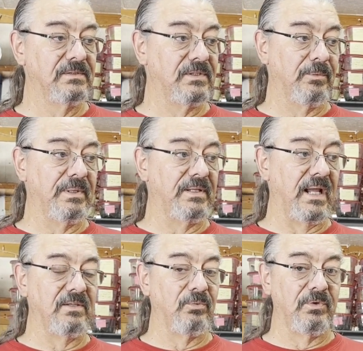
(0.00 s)
There'll be
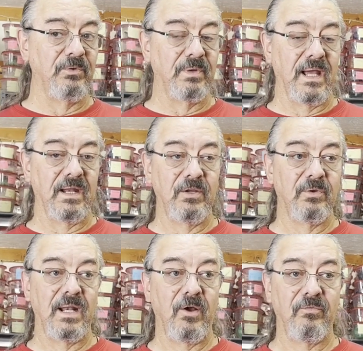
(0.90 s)
days when you can
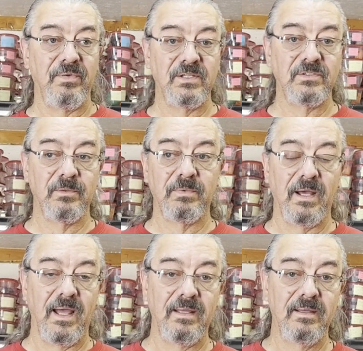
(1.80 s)
outfish some
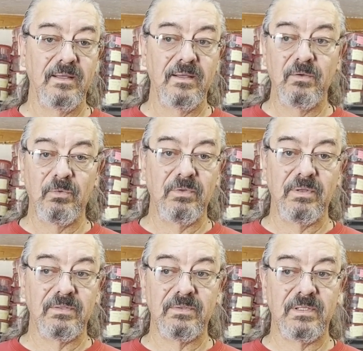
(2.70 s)
guy with
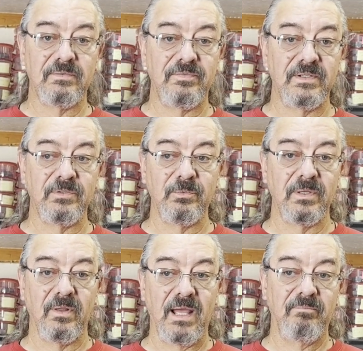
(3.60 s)
this fishing
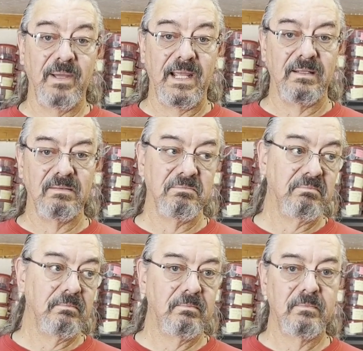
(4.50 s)
with live bait,
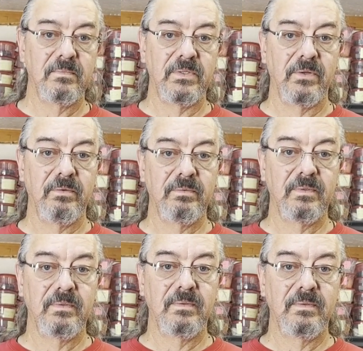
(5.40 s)
you know,
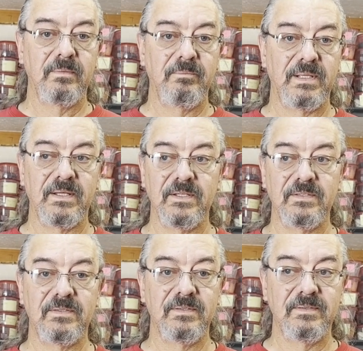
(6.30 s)
because